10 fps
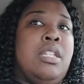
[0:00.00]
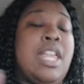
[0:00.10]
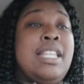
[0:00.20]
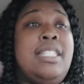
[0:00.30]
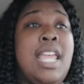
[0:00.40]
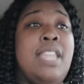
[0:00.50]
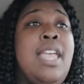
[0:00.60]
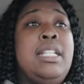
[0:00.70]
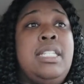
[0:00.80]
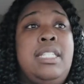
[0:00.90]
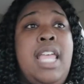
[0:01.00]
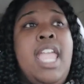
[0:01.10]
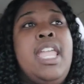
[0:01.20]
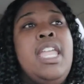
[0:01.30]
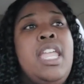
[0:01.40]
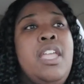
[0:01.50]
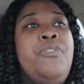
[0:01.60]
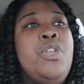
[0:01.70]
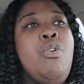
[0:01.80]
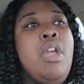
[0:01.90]
so I said that to say,
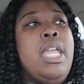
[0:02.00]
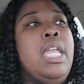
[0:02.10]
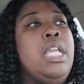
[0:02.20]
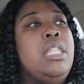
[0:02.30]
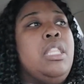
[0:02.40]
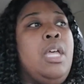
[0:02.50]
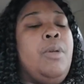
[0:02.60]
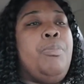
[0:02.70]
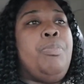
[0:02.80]
if you are in the